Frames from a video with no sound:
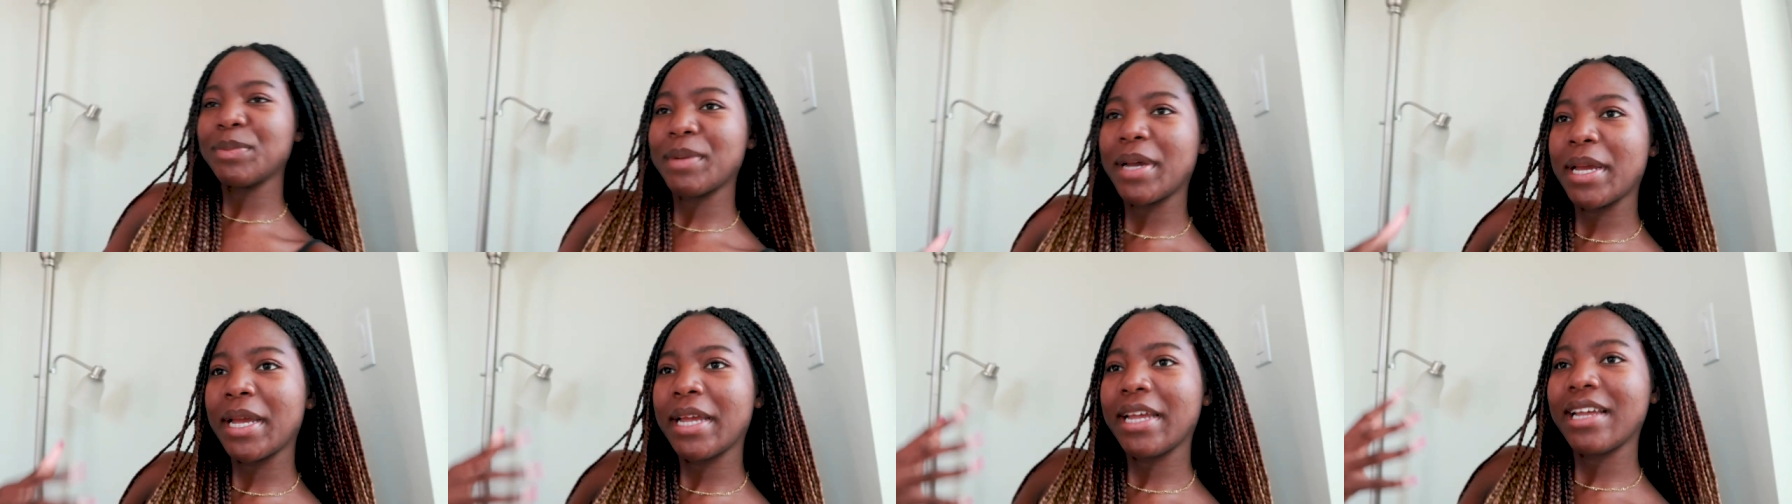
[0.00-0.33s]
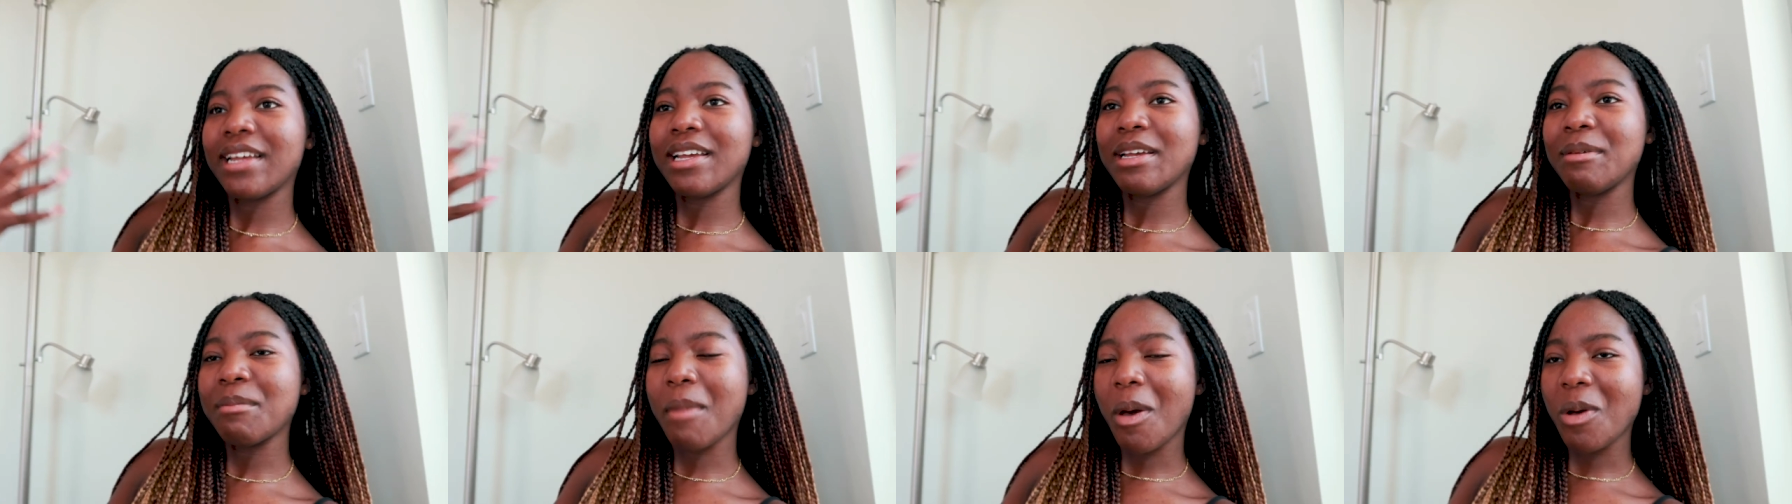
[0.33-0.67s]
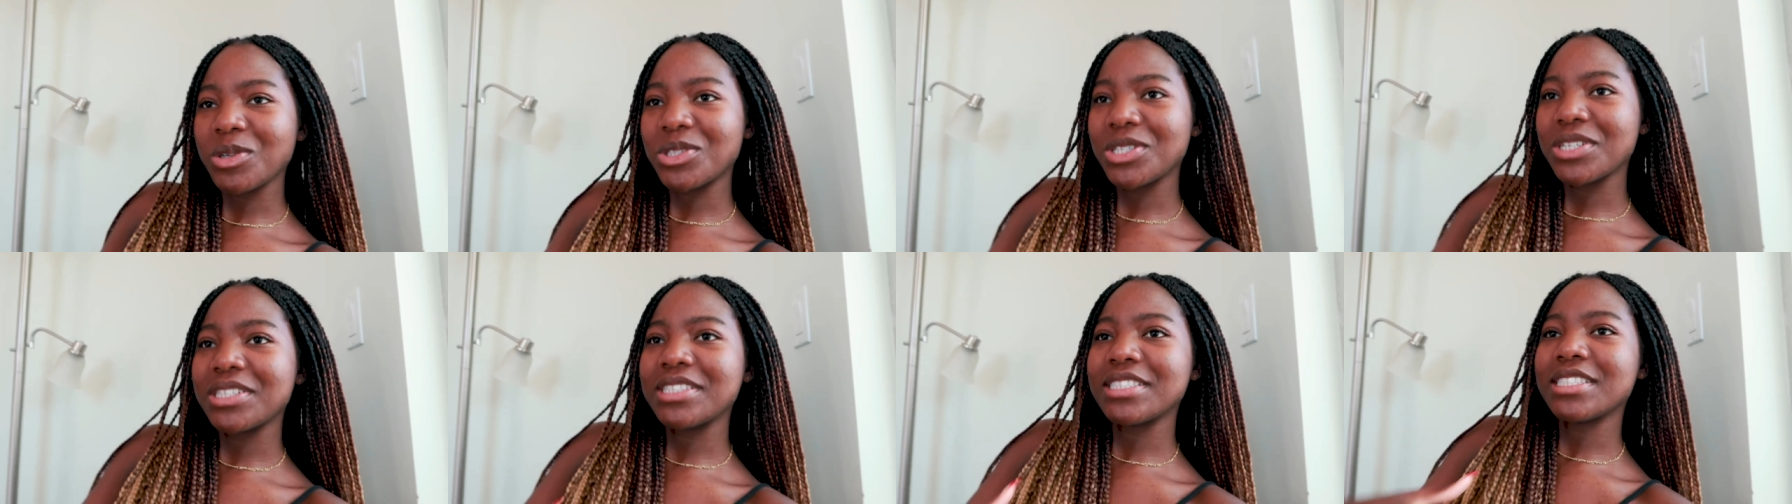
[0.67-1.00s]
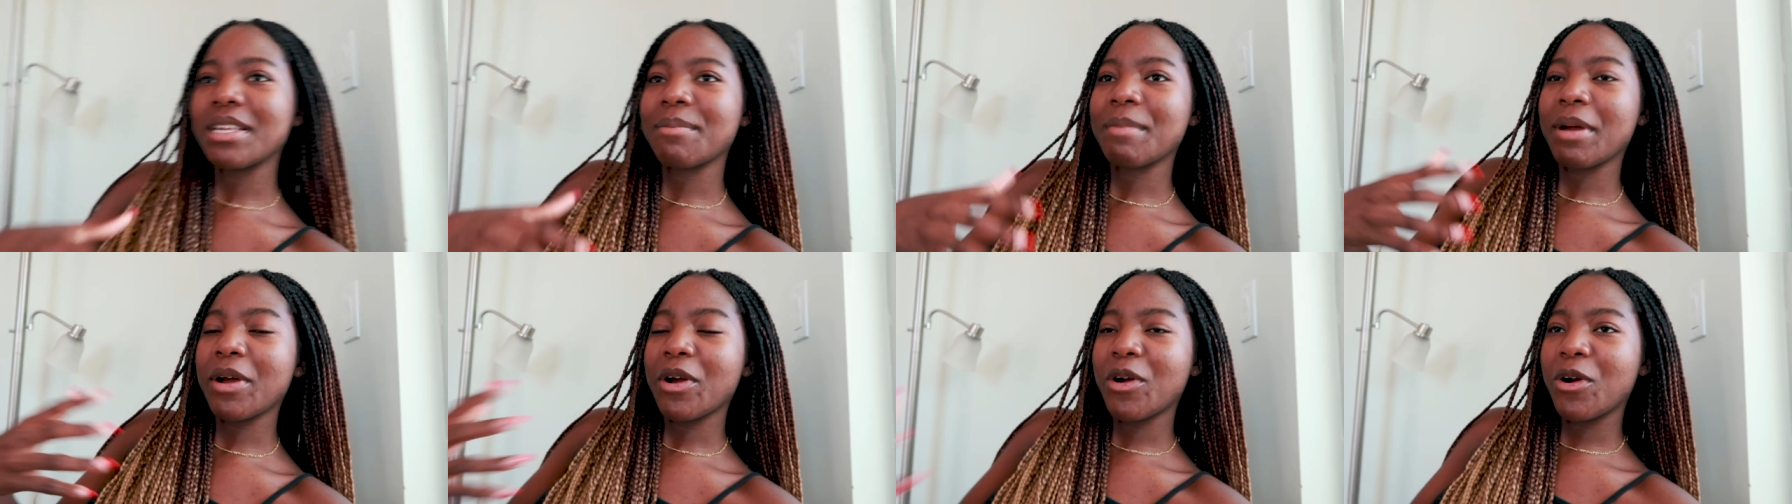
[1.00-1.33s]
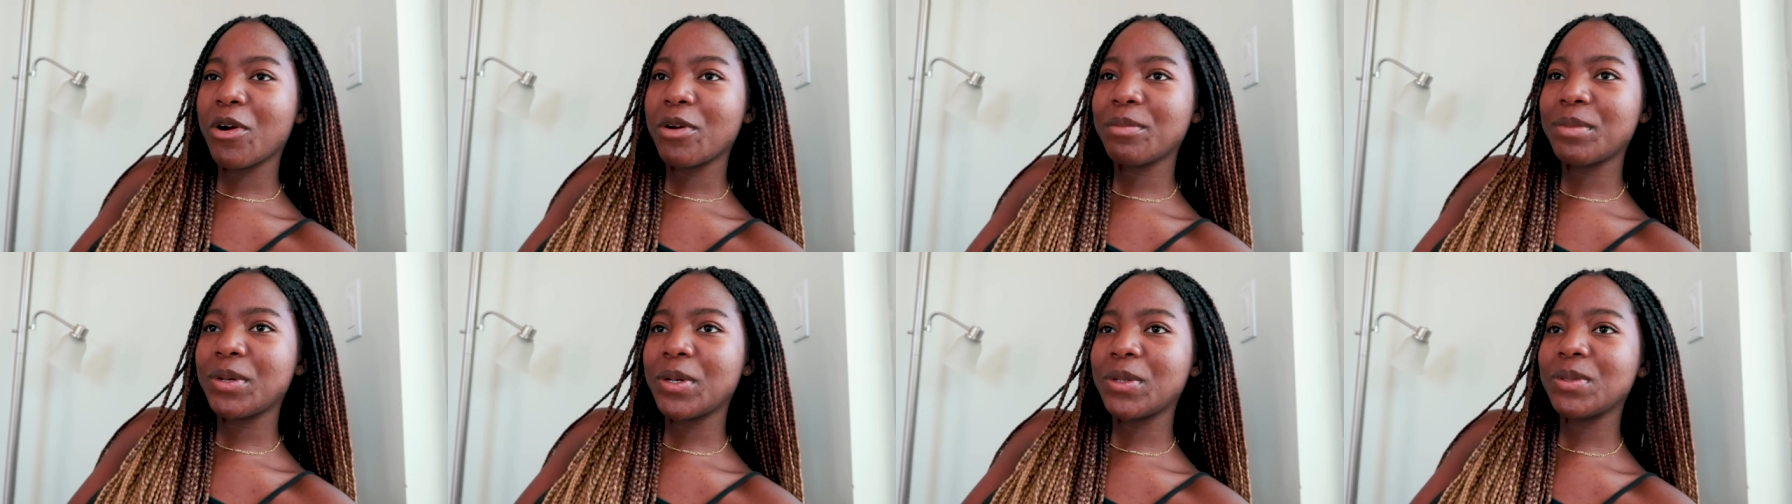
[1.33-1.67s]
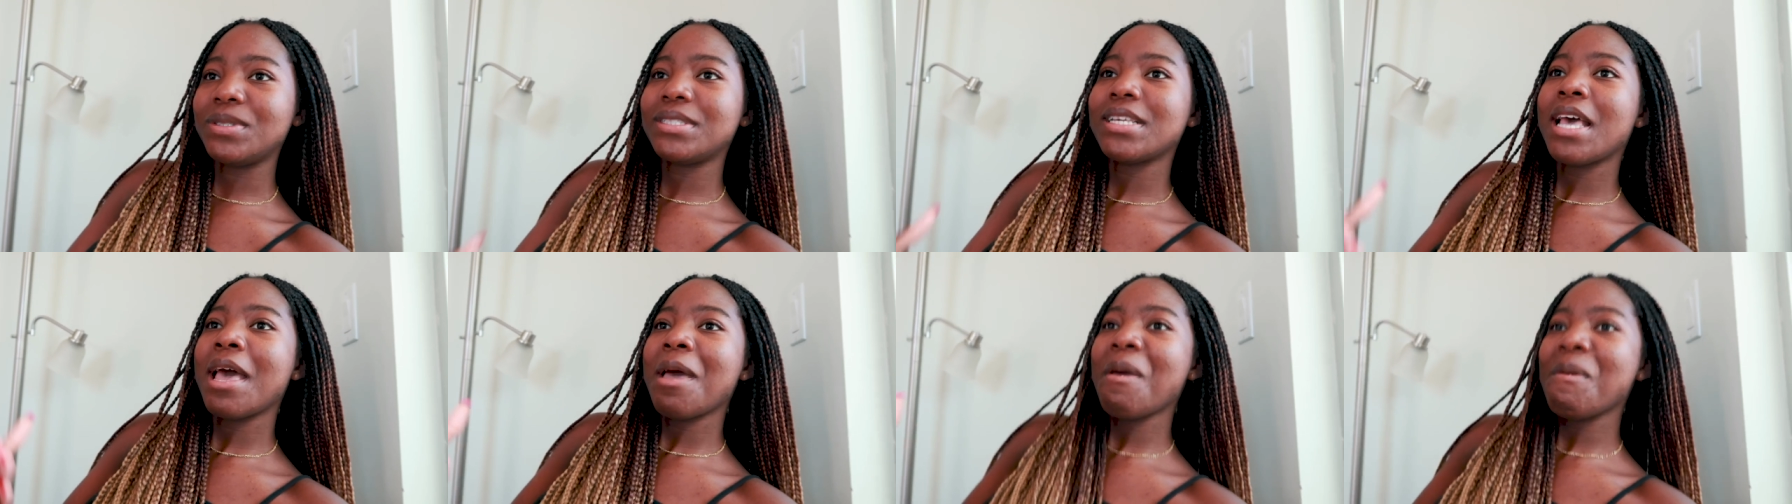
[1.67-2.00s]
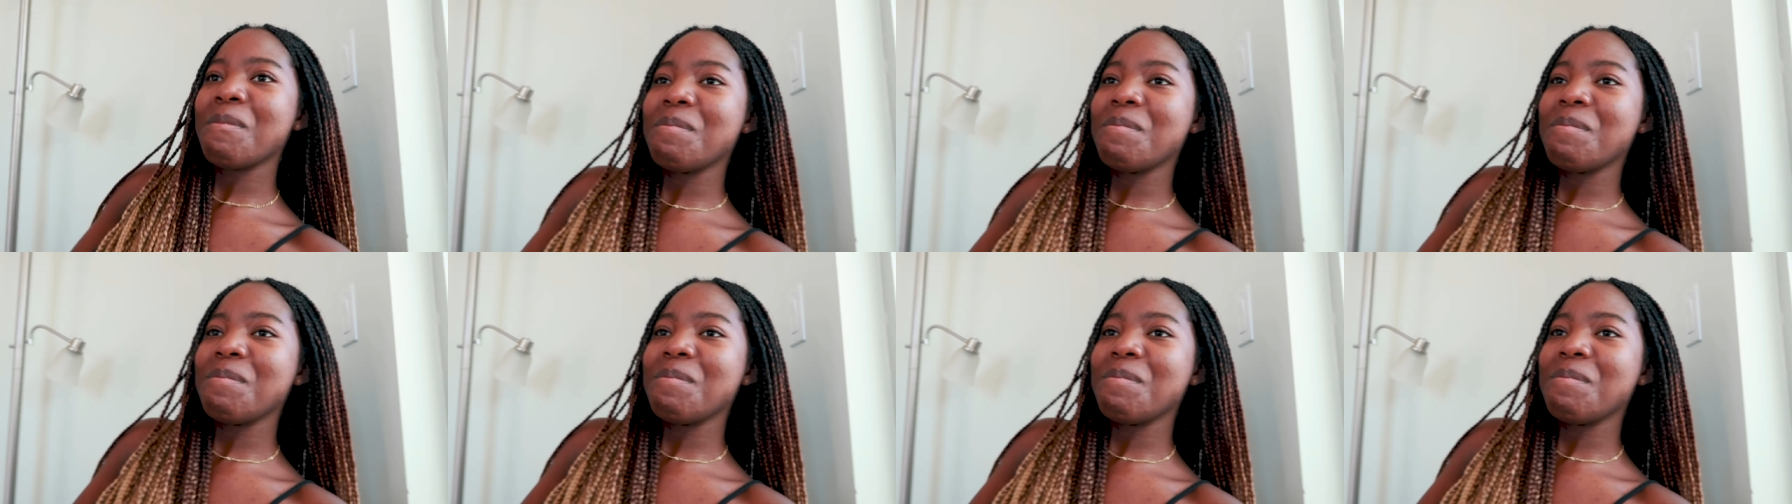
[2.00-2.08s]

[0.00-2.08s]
with my emotions and my hormones